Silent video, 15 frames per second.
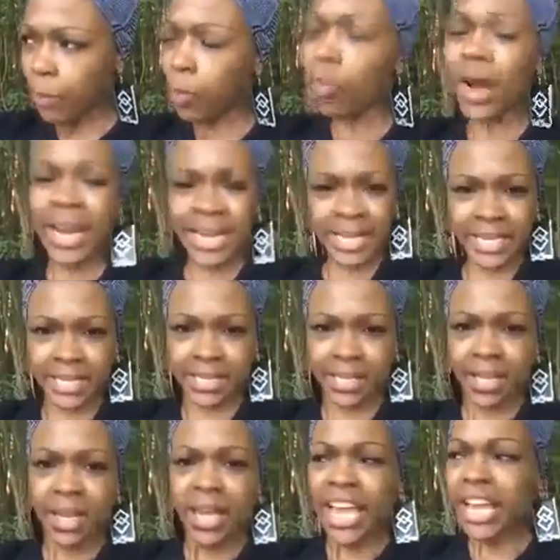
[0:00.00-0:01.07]

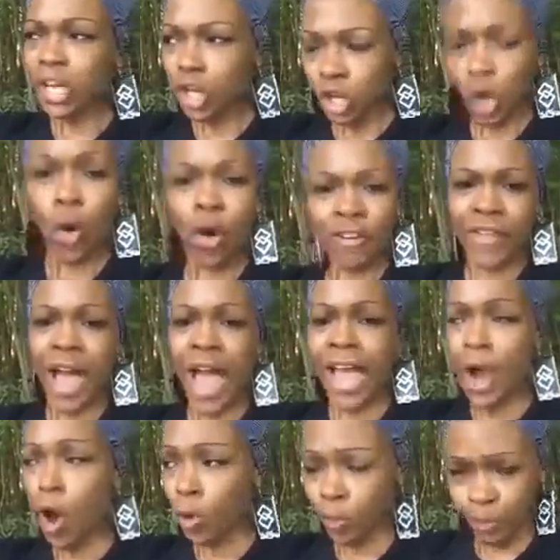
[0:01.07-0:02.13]
praise and
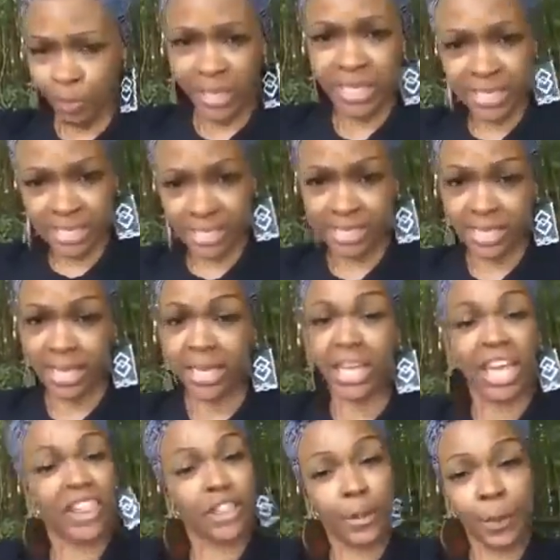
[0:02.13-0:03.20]
glorify
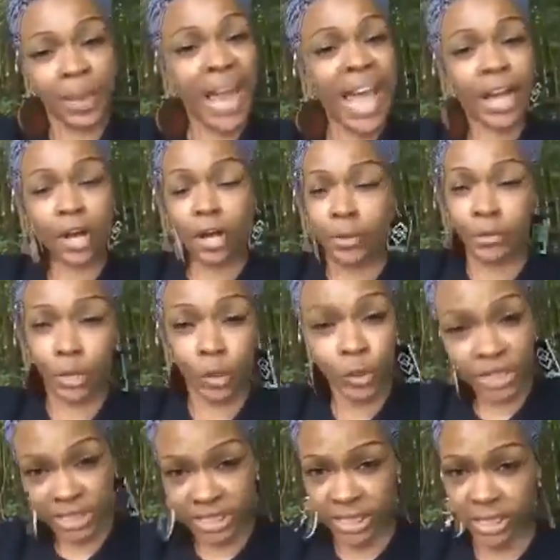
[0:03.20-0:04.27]
obesity in the black
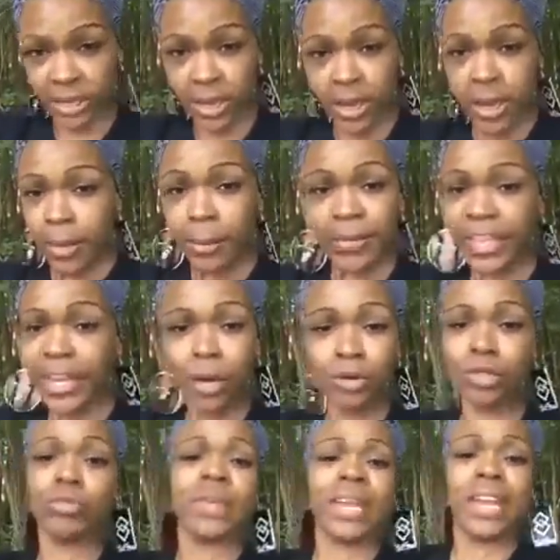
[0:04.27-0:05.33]
community, but they
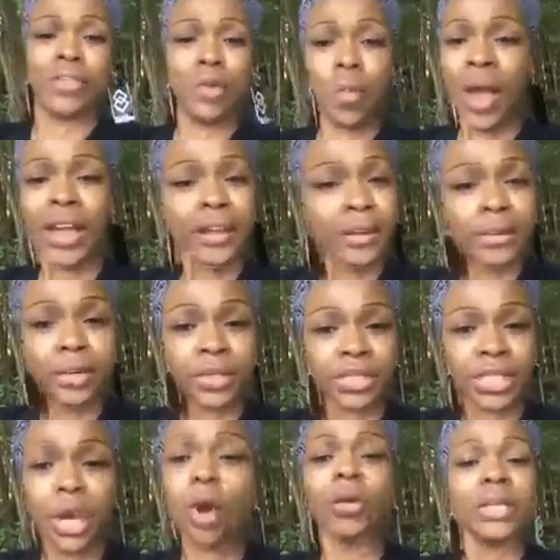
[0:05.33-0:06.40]
don't do that in the white
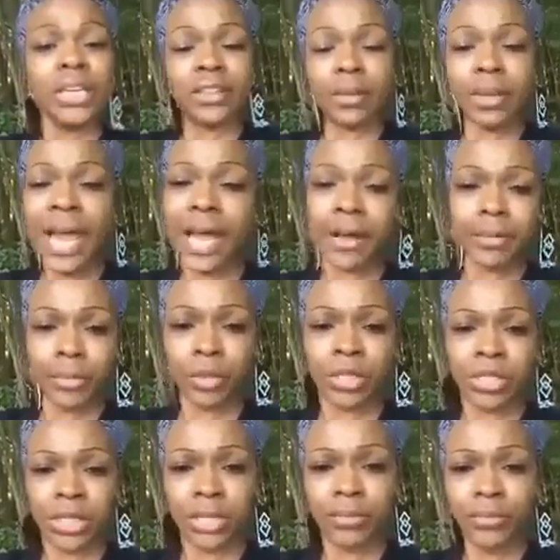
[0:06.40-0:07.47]
community, only in the black
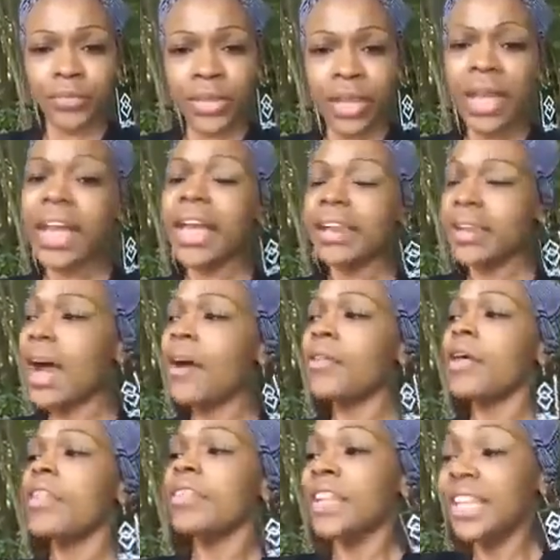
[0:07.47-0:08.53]
community. And
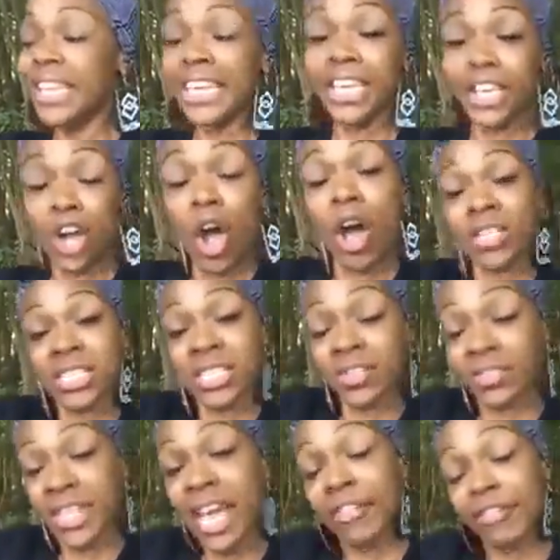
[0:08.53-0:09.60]
now the leading
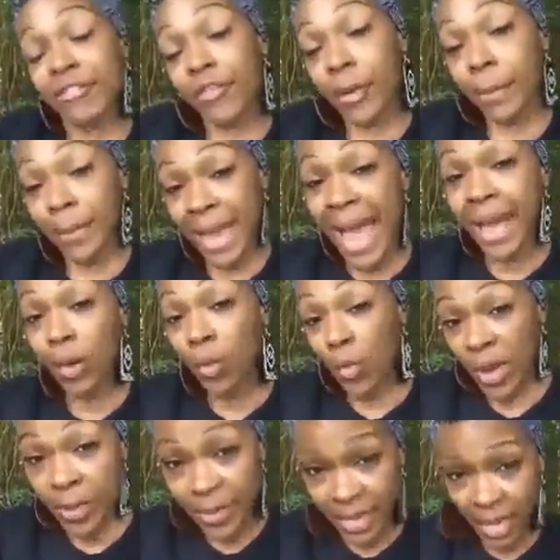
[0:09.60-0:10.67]
causes of death for black
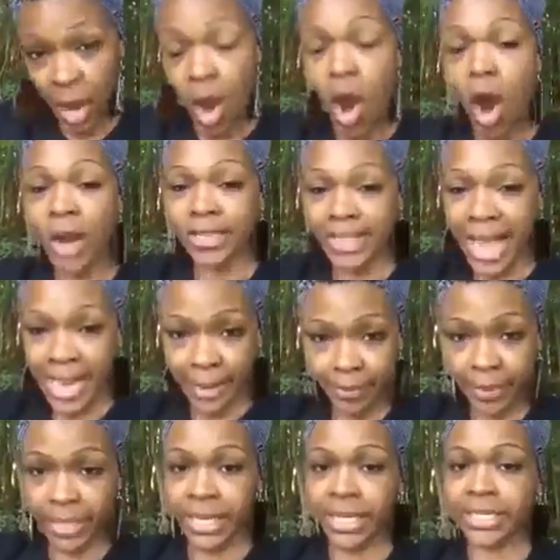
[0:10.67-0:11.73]
women are
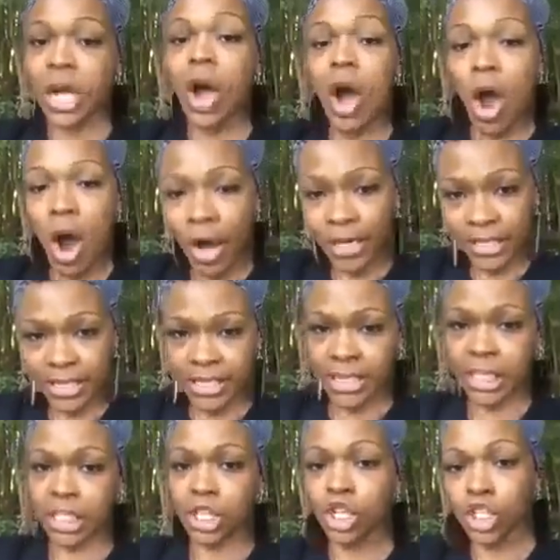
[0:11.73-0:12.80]
diabetes, heart
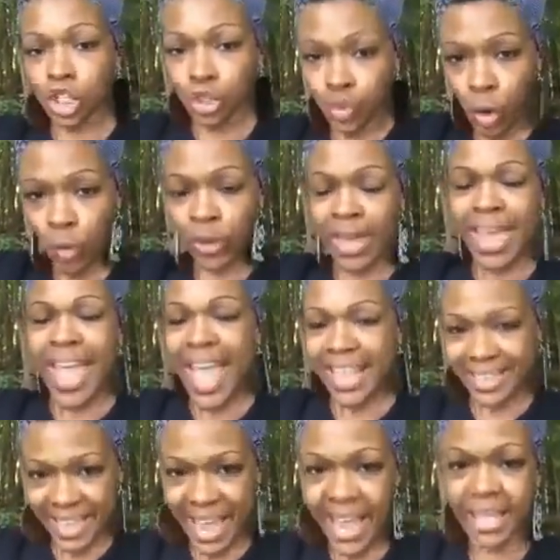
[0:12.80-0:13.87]
disease, stroke,
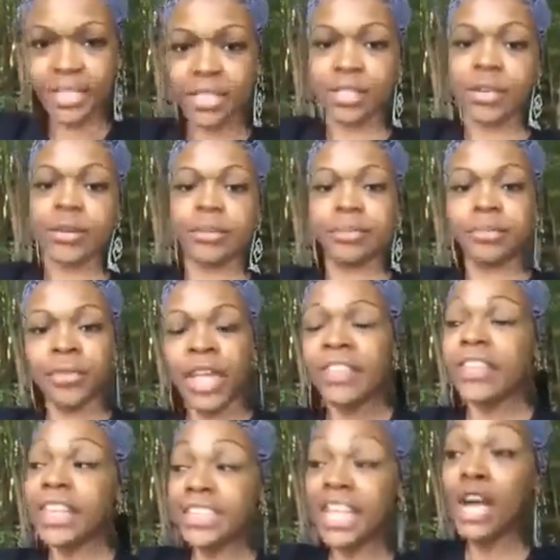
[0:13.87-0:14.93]
and cancer.
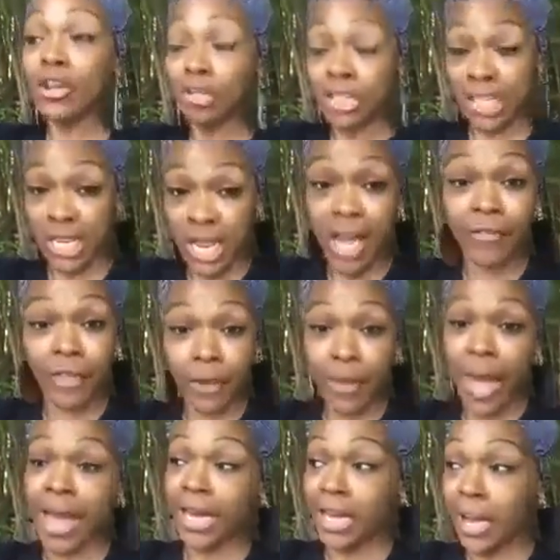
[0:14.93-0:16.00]
They tell you to love
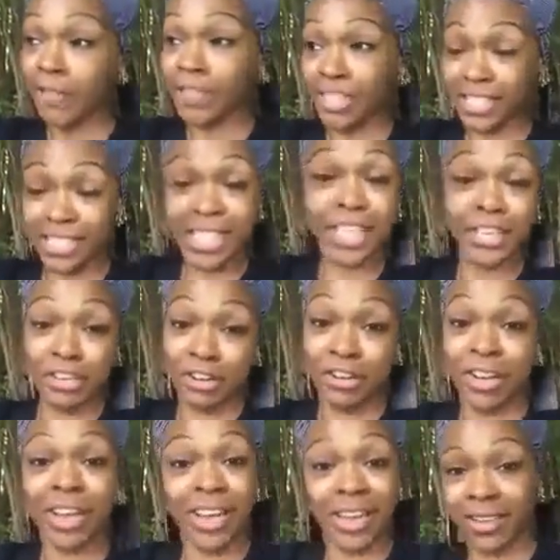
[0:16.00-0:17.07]
your body, love the skin
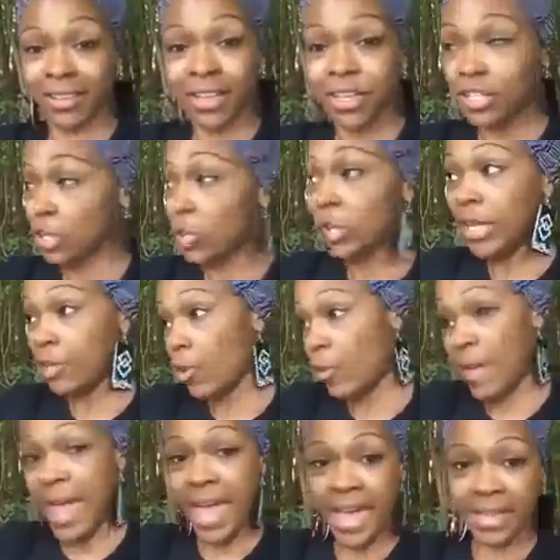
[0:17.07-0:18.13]
you're in. Don't let
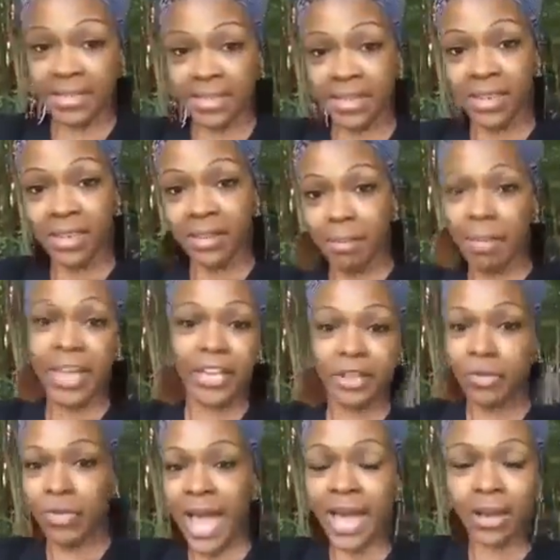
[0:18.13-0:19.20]
no man
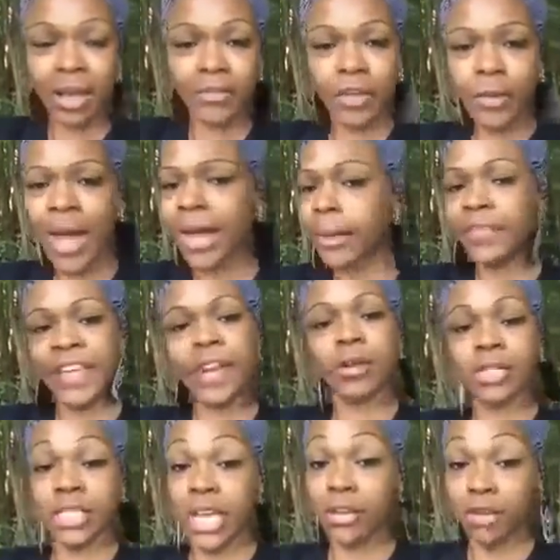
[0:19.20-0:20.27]
make you not love your body. But they
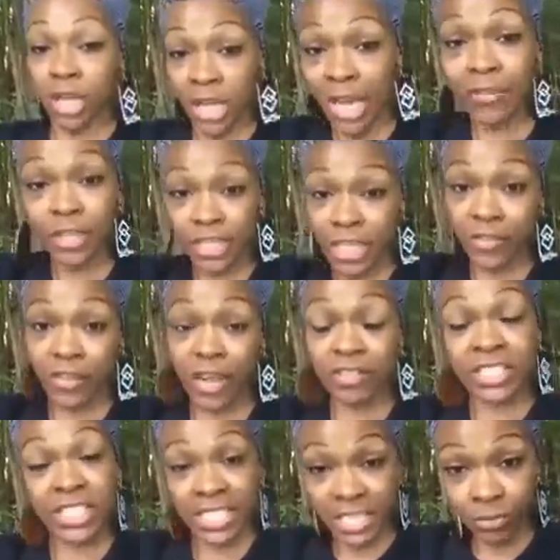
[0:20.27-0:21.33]
don't tell you to love yourself
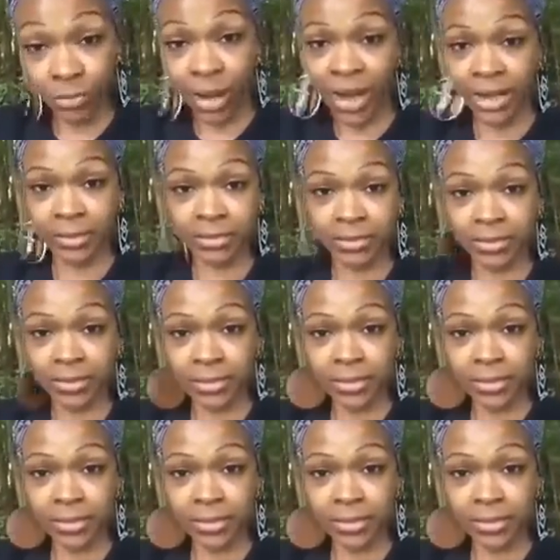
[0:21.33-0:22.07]
enough to eat right.